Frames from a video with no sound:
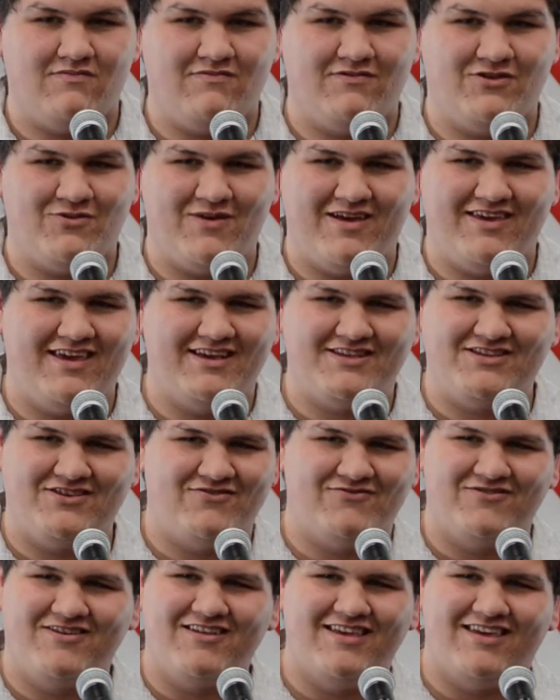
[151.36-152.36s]
So I guess you
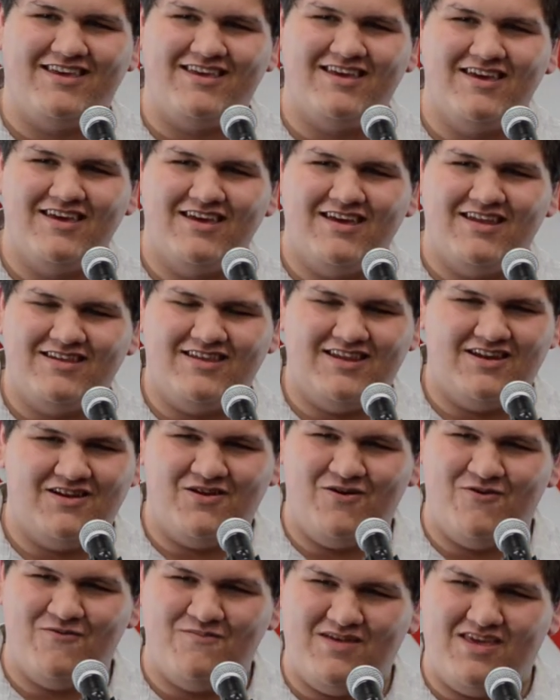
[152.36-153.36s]
really didn't
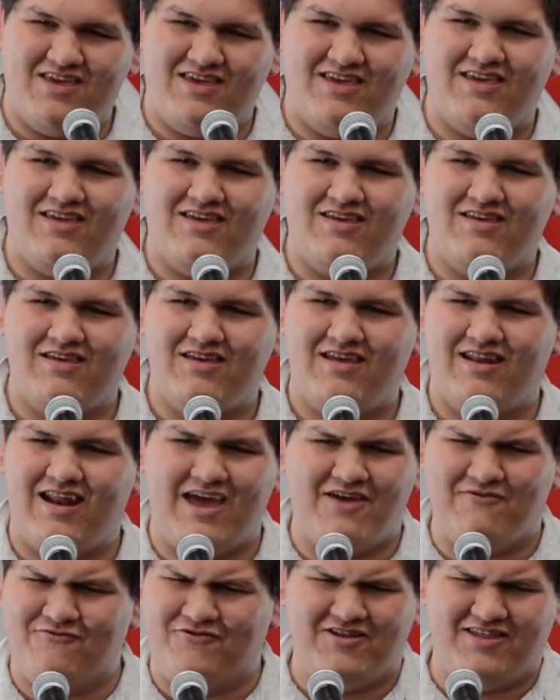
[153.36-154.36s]
know me, and I
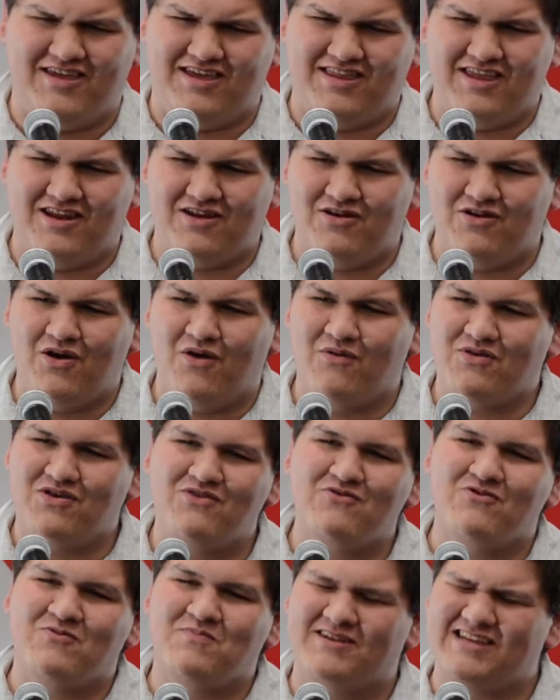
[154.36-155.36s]
really didn't know
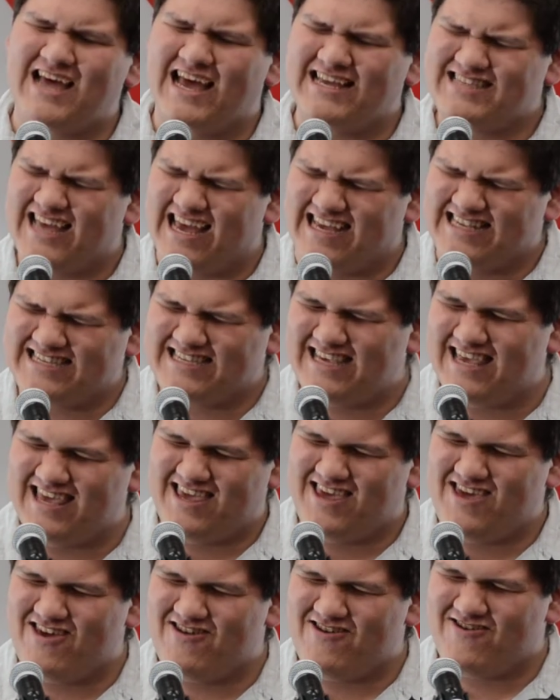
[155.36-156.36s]
you, but as I sit
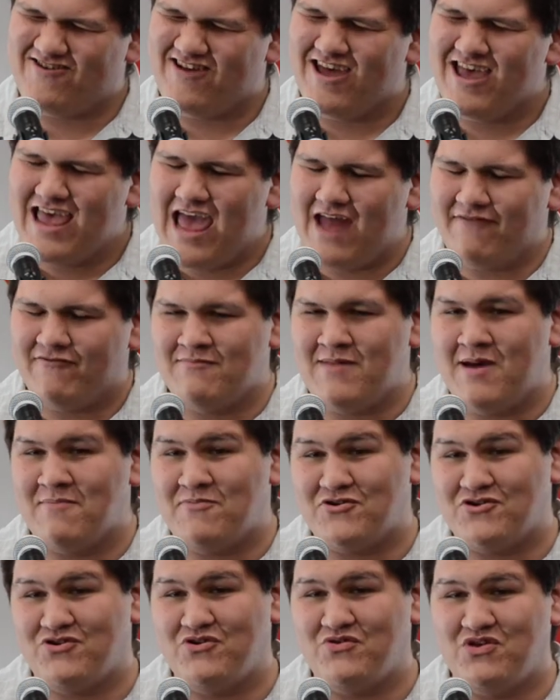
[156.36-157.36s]
here and
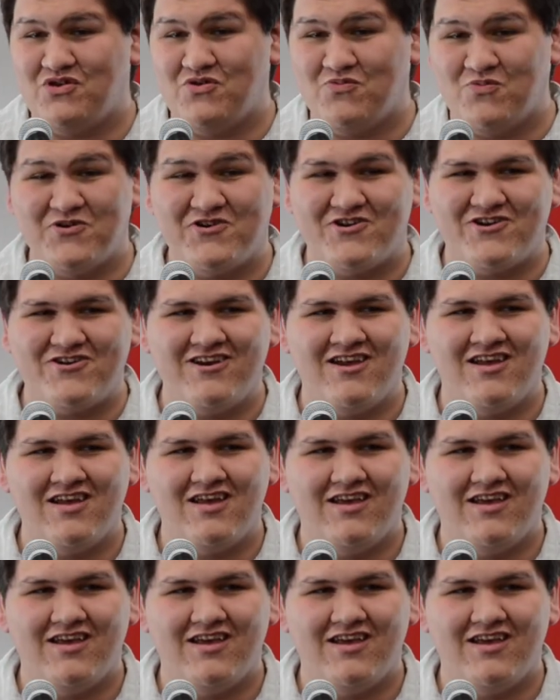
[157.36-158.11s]
remember who you were,